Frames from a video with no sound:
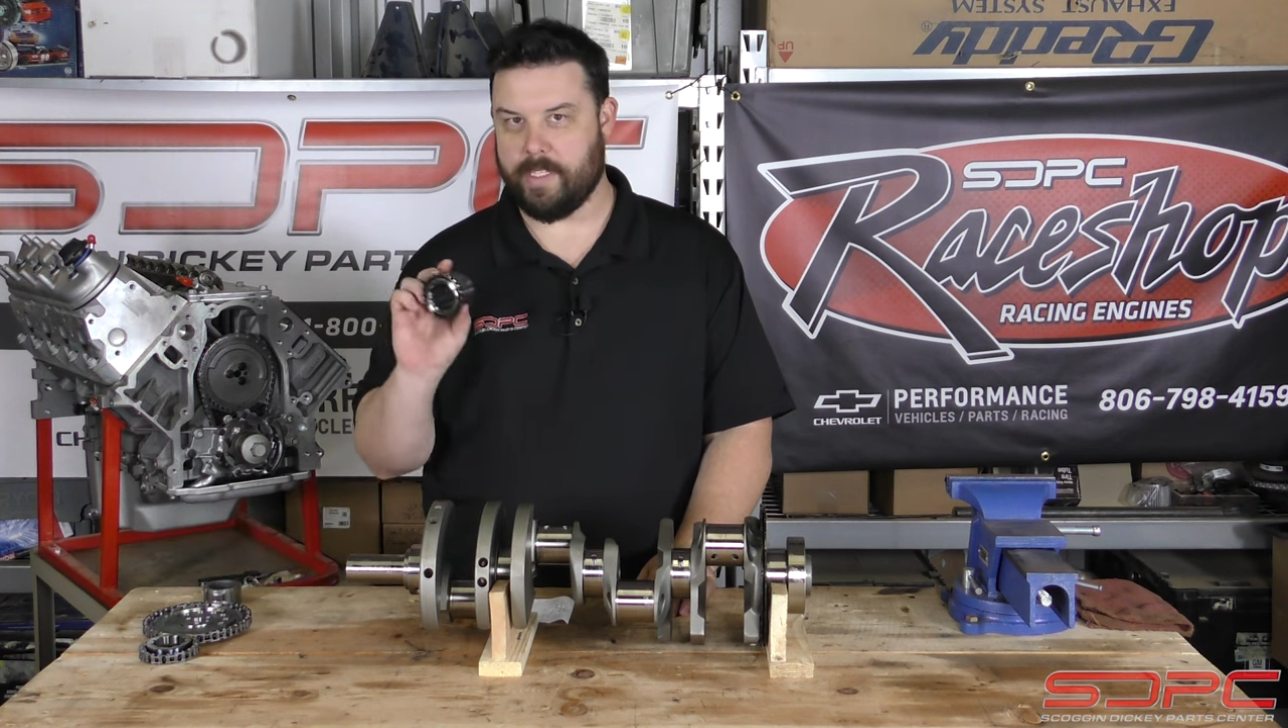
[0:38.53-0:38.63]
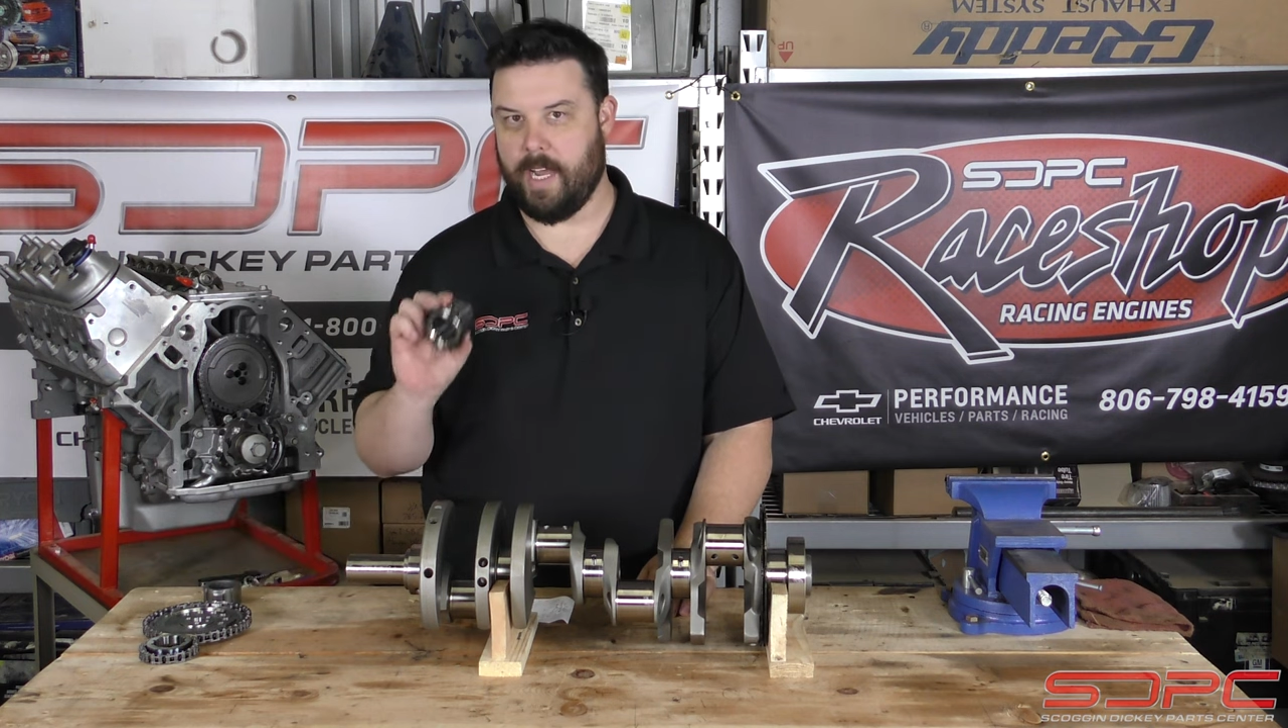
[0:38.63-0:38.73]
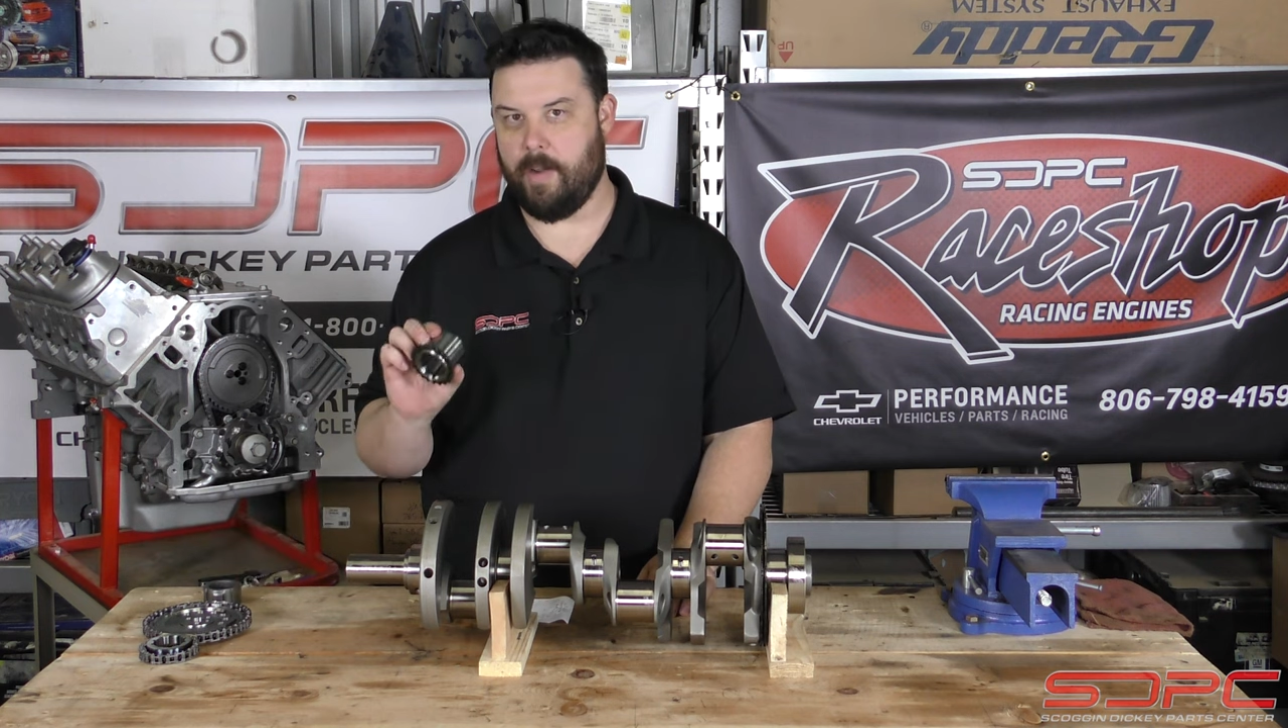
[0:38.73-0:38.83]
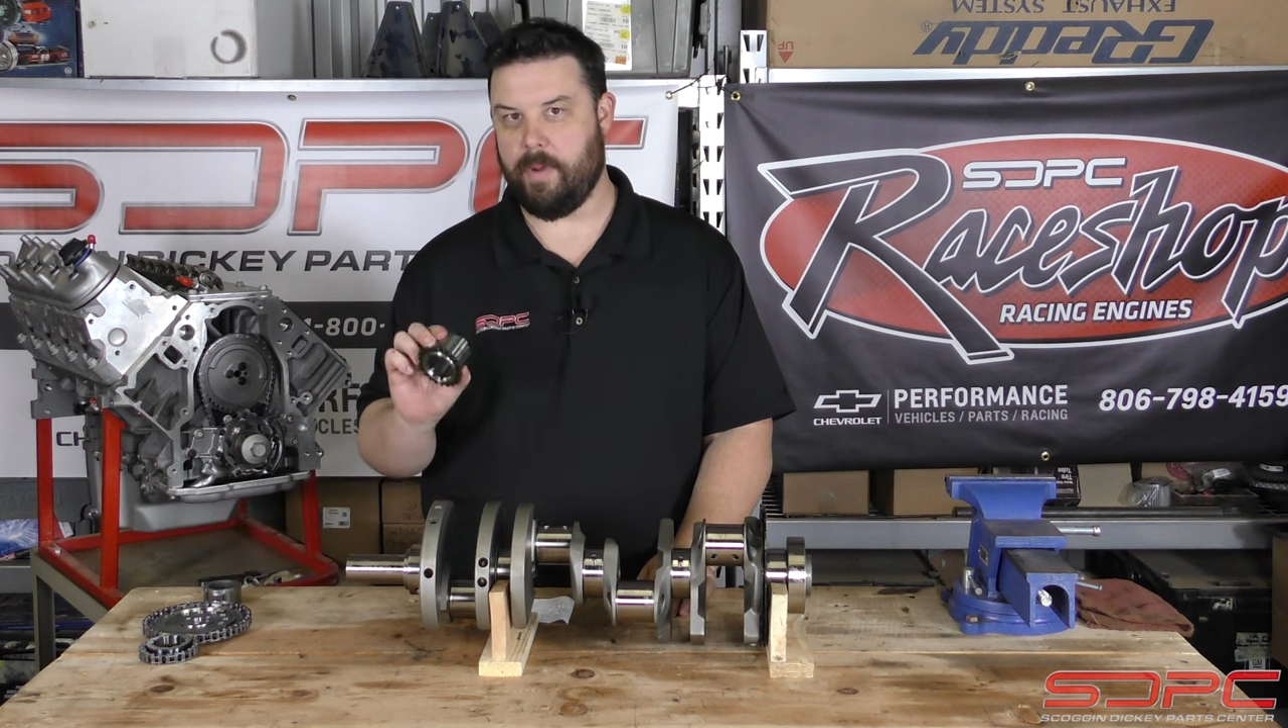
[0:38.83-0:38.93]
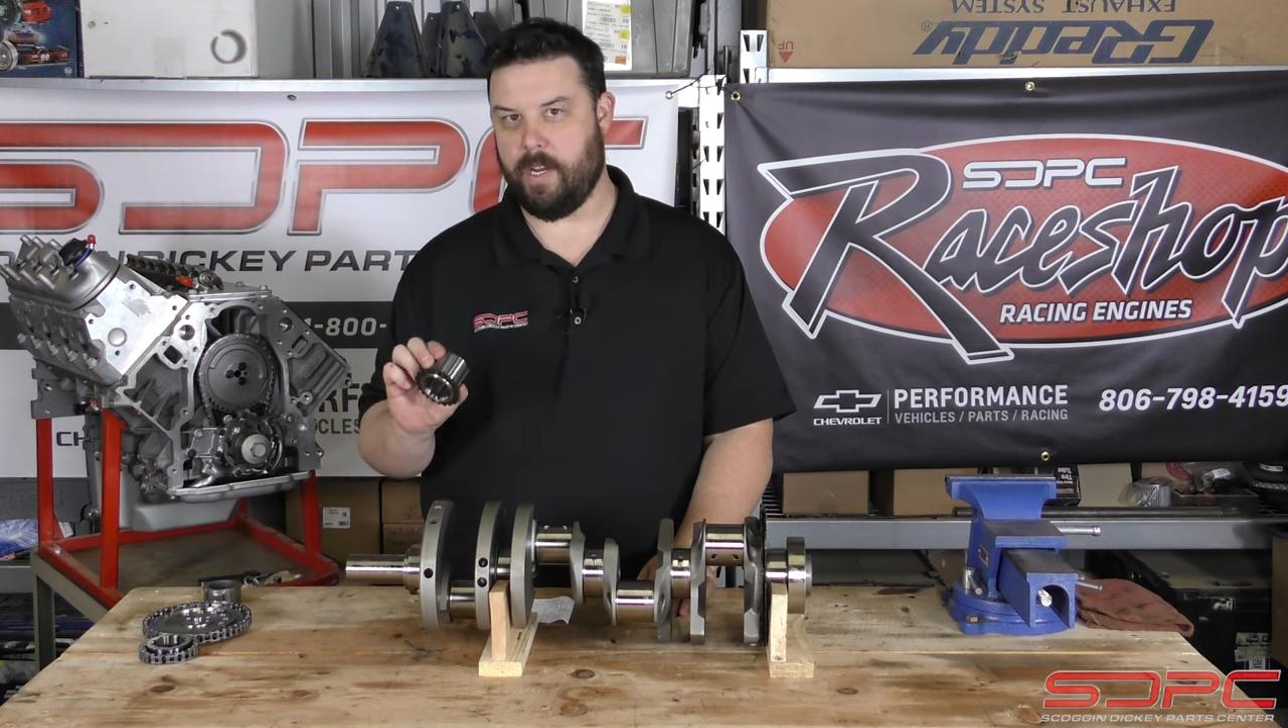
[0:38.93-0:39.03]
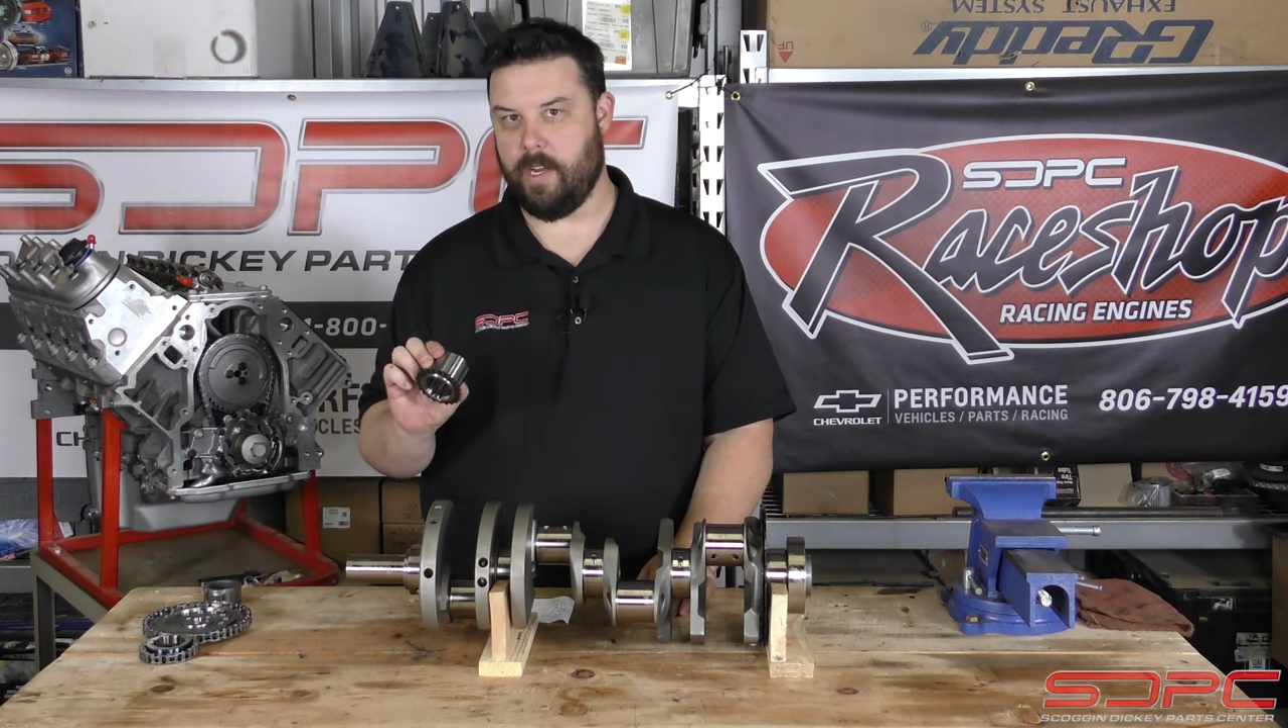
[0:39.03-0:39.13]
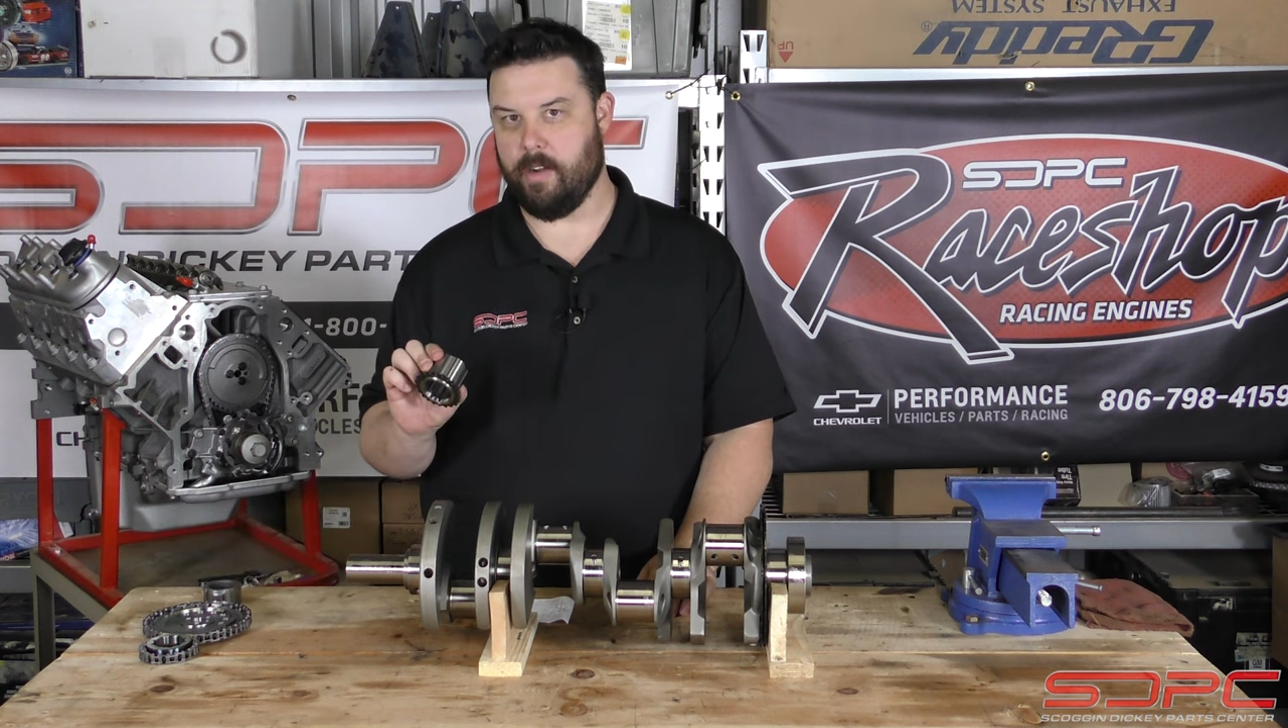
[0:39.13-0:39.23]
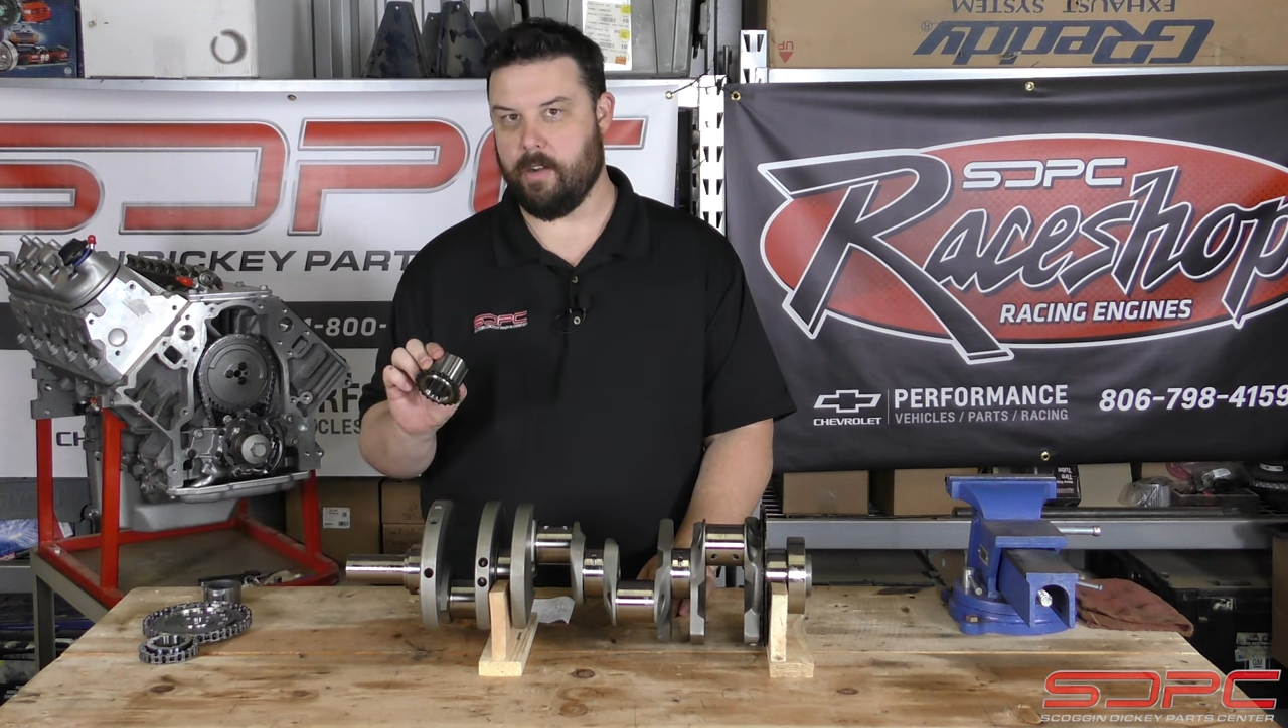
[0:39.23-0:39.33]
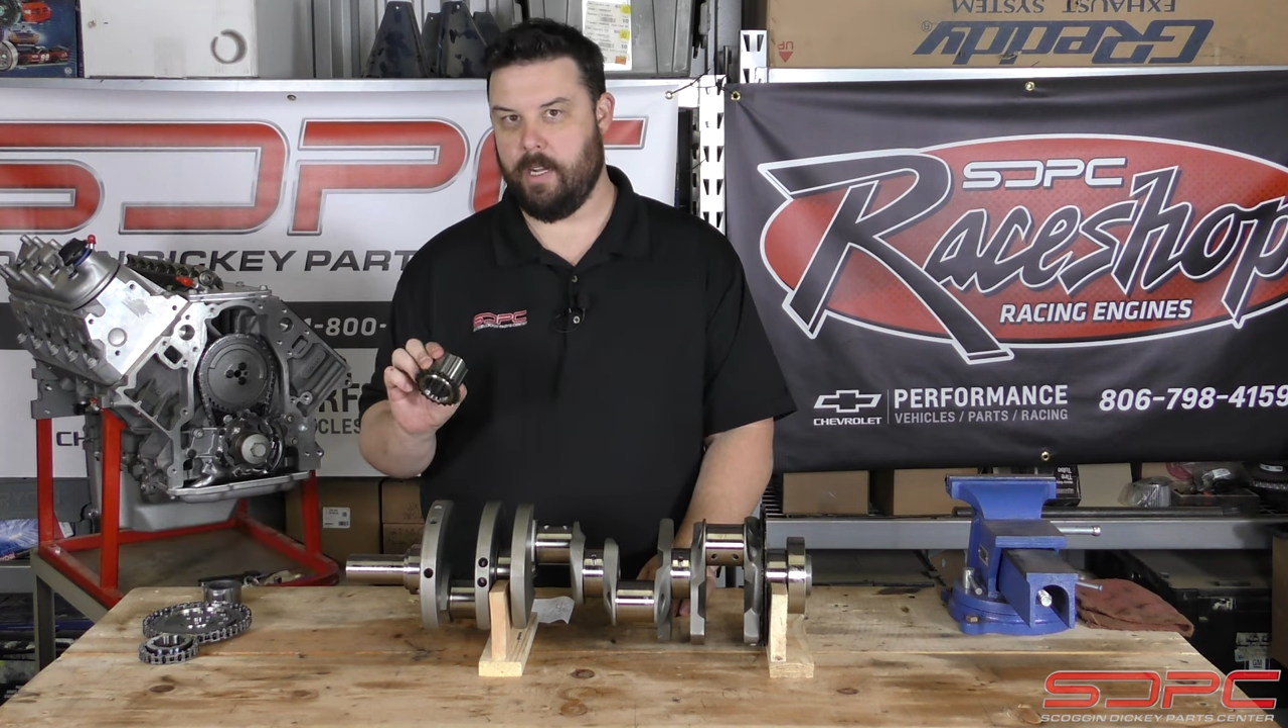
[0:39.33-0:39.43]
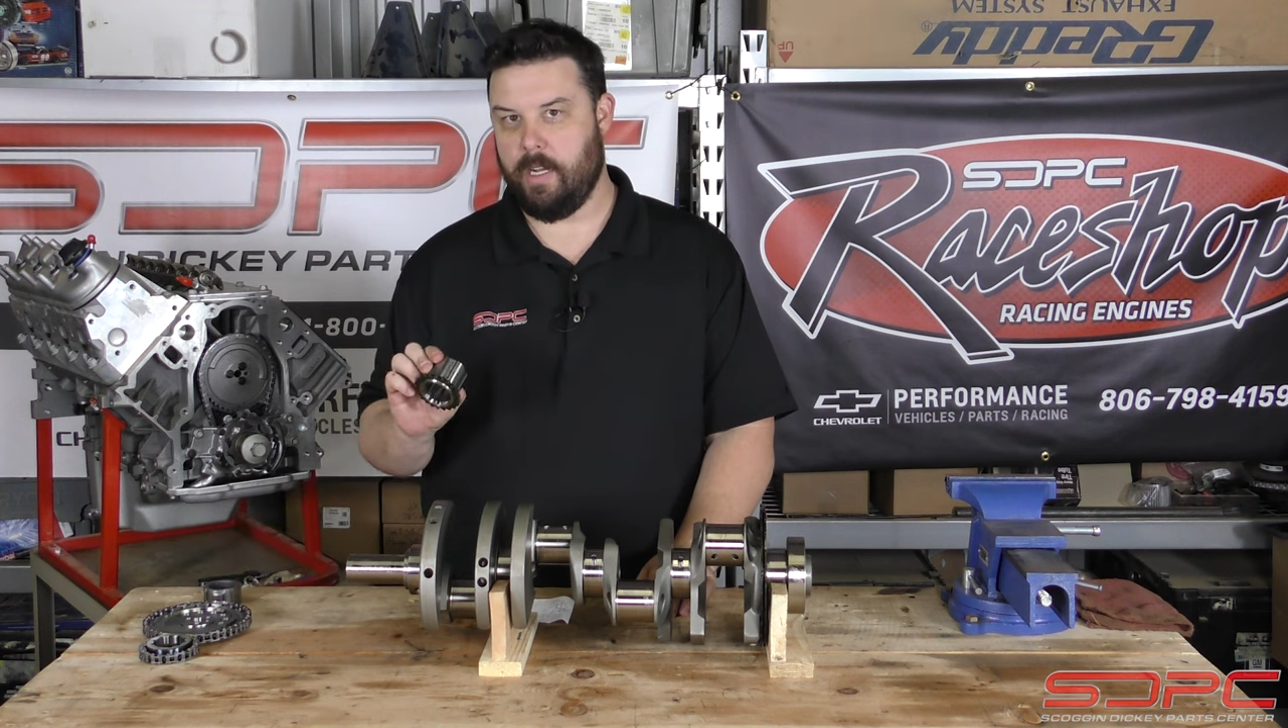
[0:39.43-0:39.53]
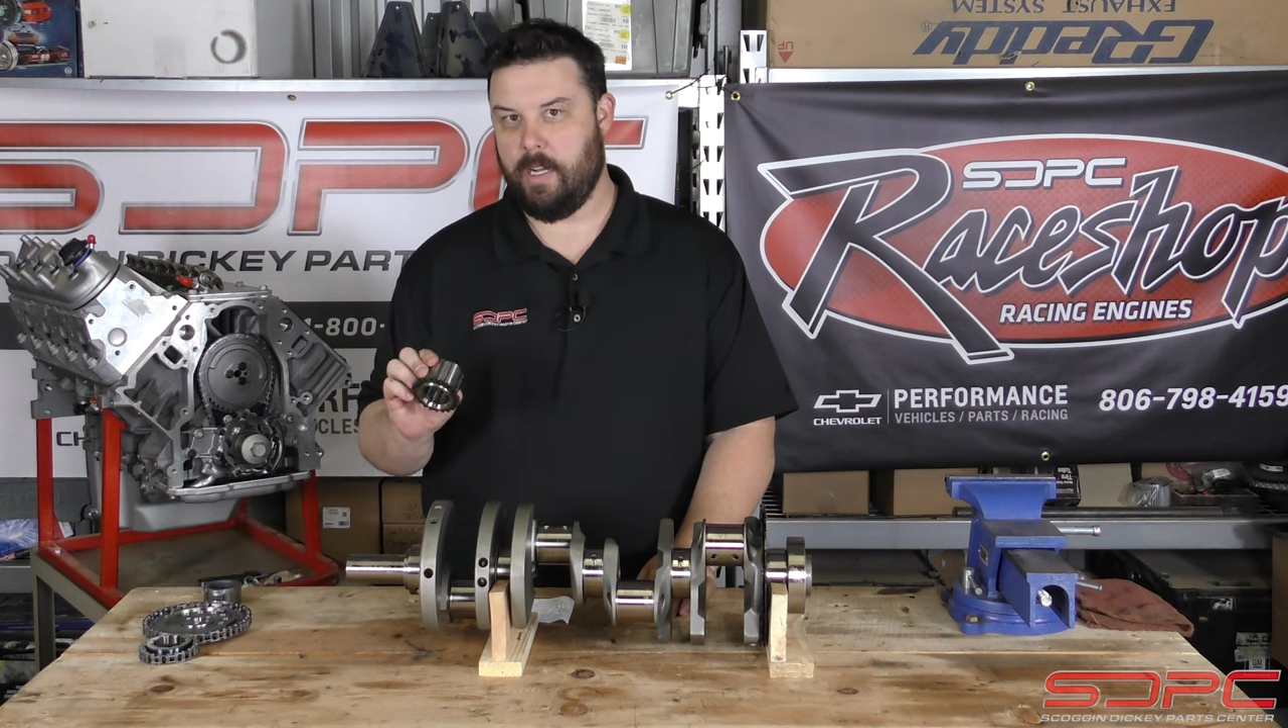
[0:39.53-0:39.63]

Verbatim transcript: timing gear.